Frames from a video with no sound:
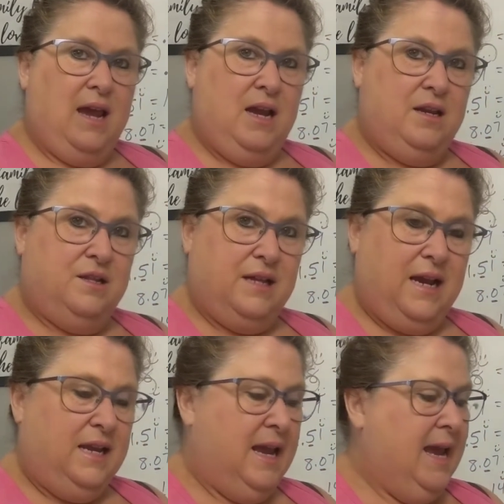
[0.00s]
8 is
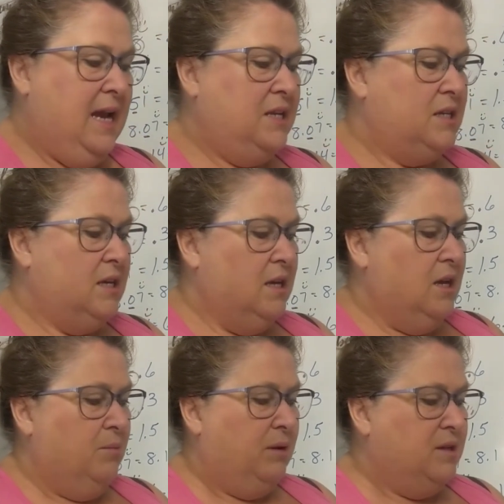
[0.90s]
88.
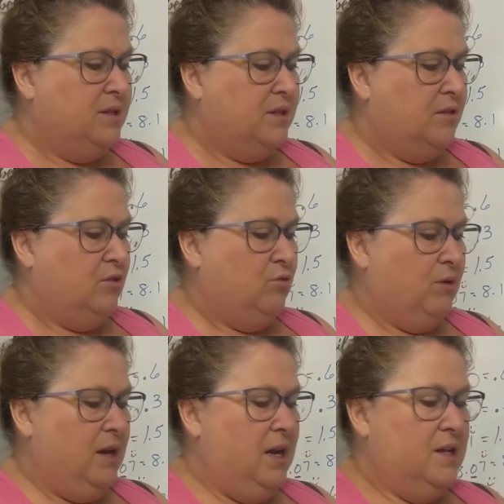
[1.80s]
Plus
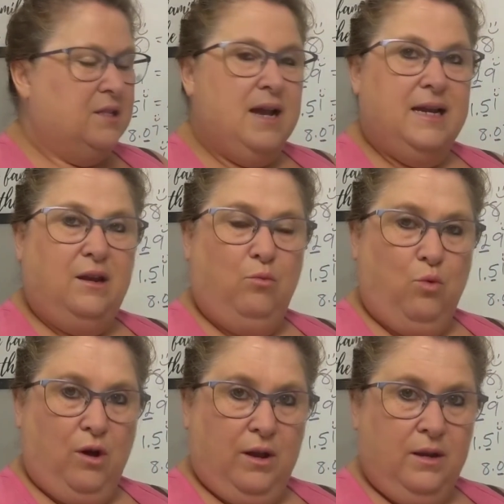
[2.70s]
3 is
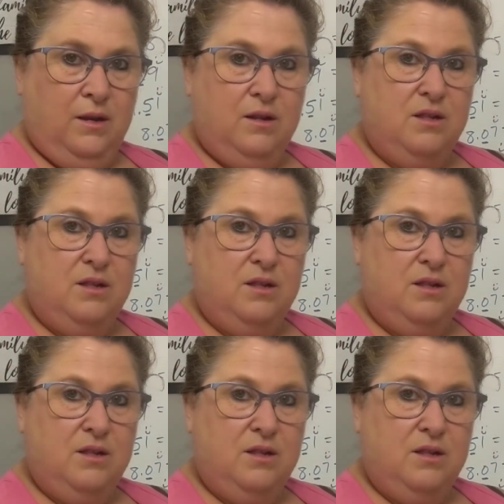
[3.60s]
91.